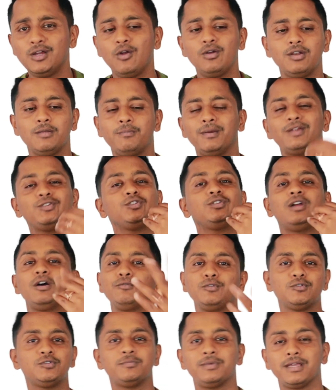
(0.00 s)
all depends on how
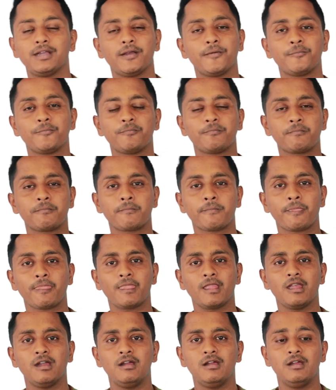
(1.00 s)
you speak.
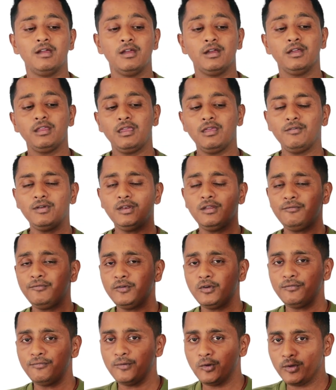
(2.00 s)
Even if
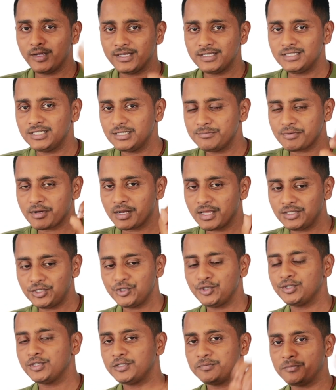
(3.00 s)
your fluency in
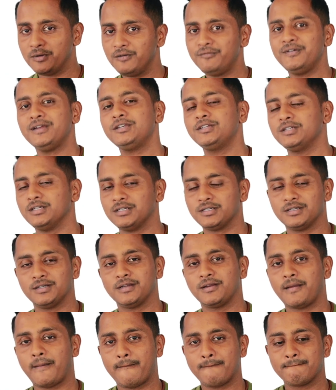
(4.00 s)
pronunciation is perfect here,
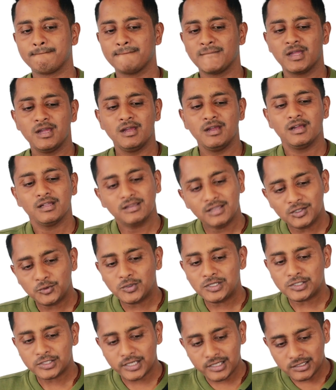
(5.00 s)
this
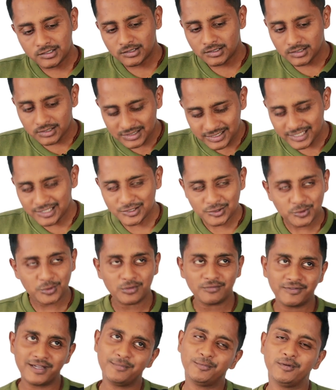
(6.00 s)
will still score
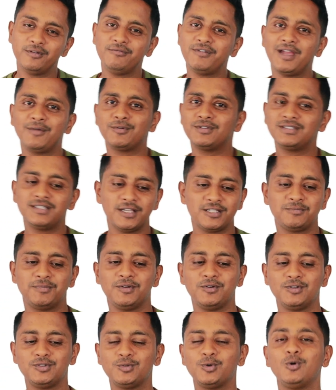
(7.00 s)
5.5 or 6,
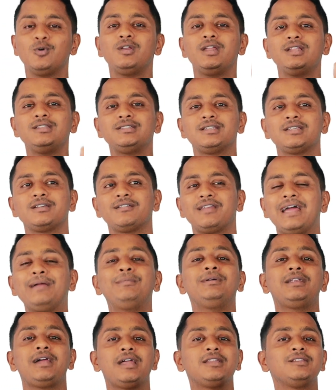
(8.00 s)
because coherence and
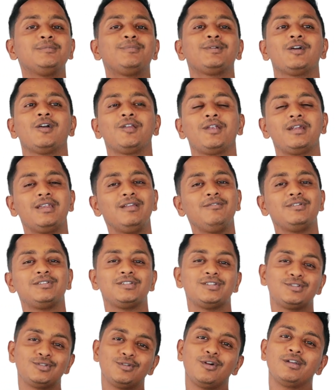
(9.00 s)
grammar are the priority which
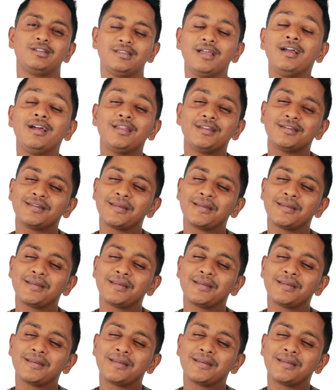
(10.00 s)
is not there.